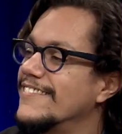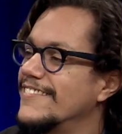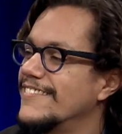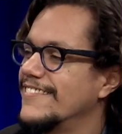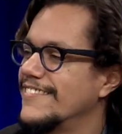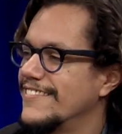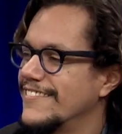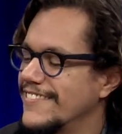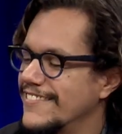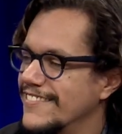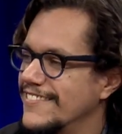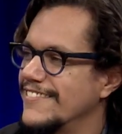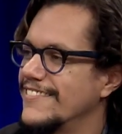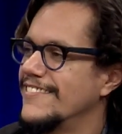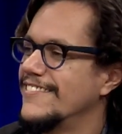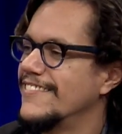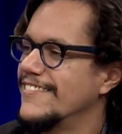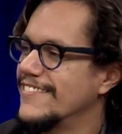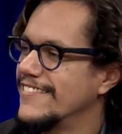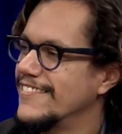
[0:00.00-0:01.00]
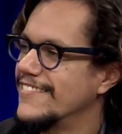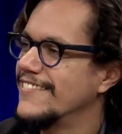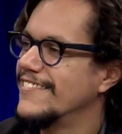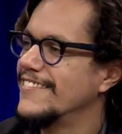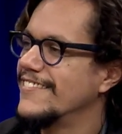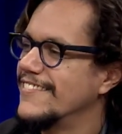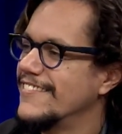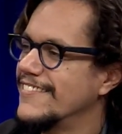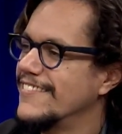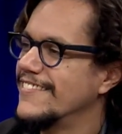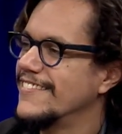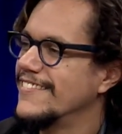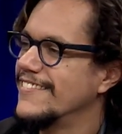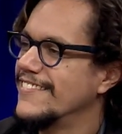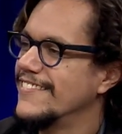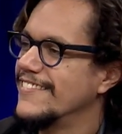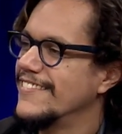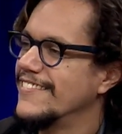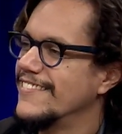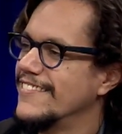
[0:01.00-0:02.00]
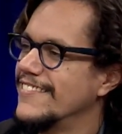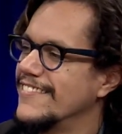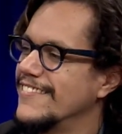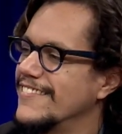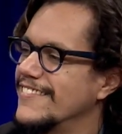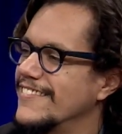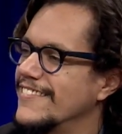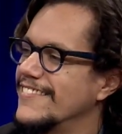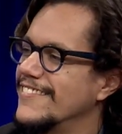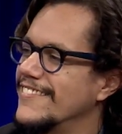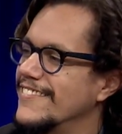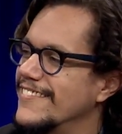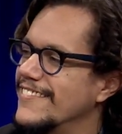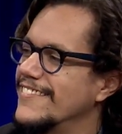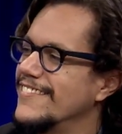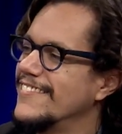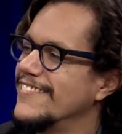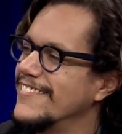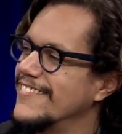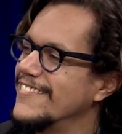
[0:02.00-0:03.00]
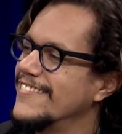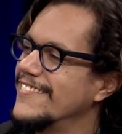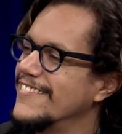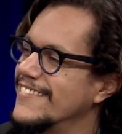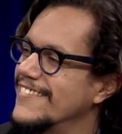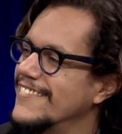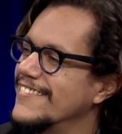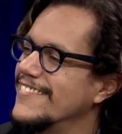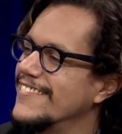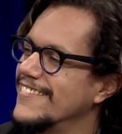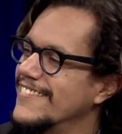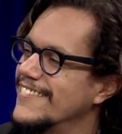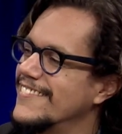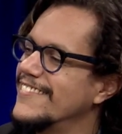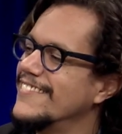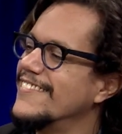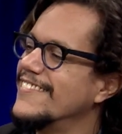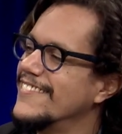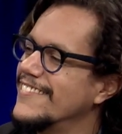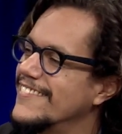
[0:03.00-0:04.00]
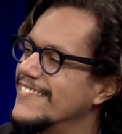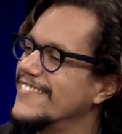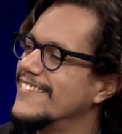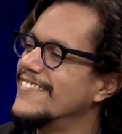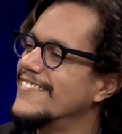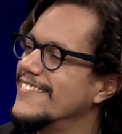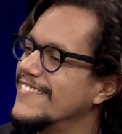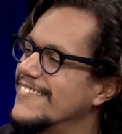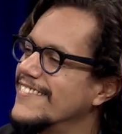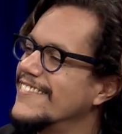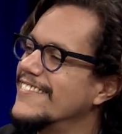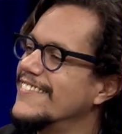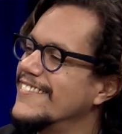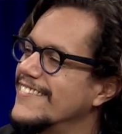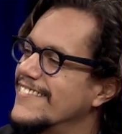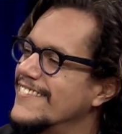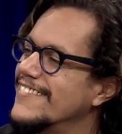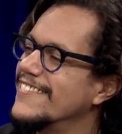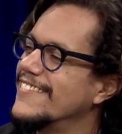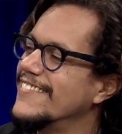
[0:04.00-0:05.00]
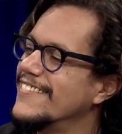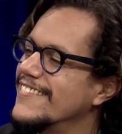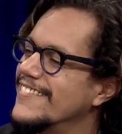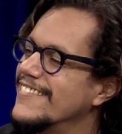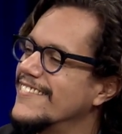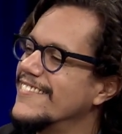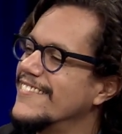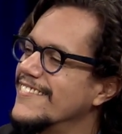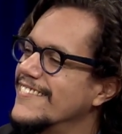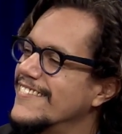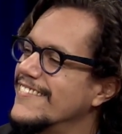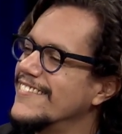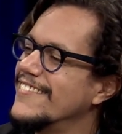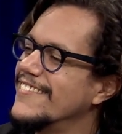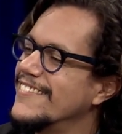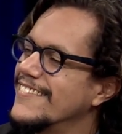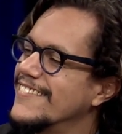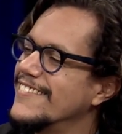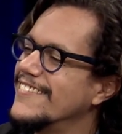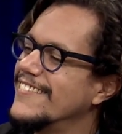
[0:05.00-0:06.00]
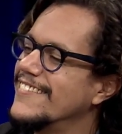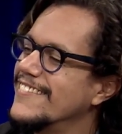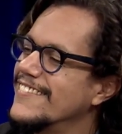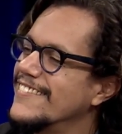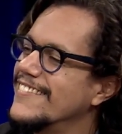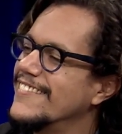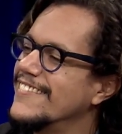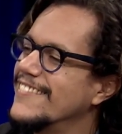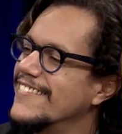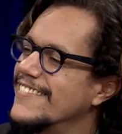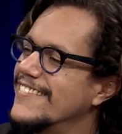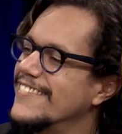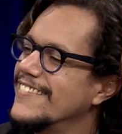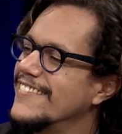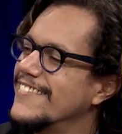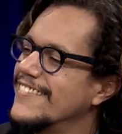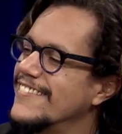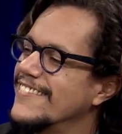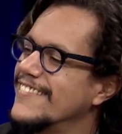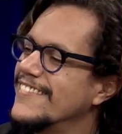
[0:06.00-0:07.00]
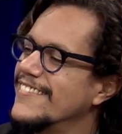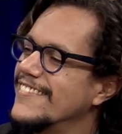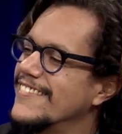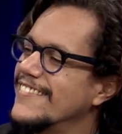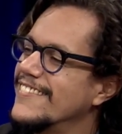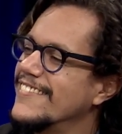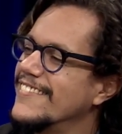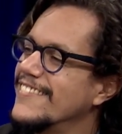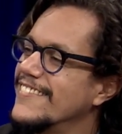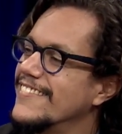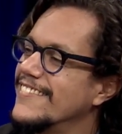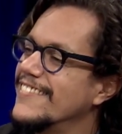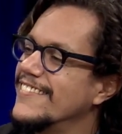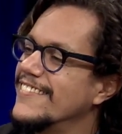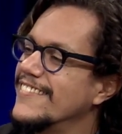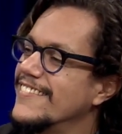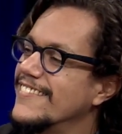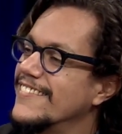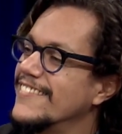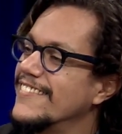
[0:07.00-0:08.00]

The person shown says nothing.